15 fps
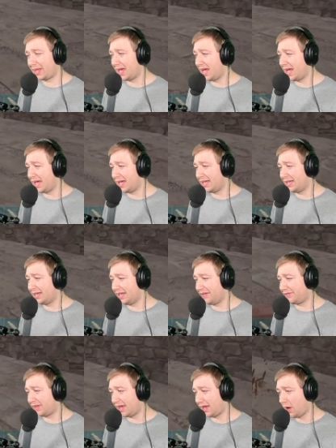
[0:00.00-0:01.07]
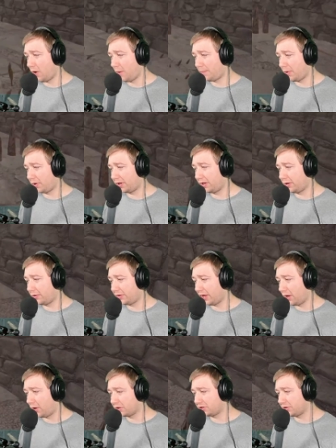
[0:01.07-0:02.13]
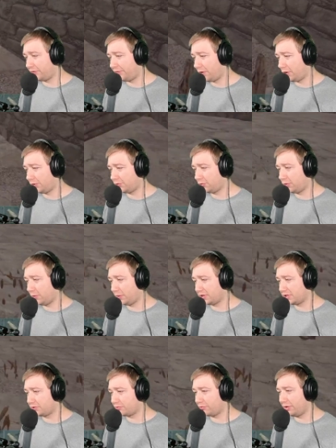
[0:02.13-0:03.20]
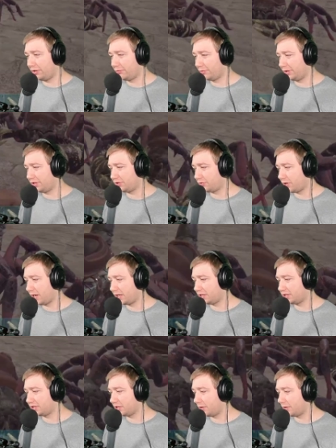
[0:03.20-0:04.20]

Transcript: And if they go up on here, they also fall through, which is really, really strange.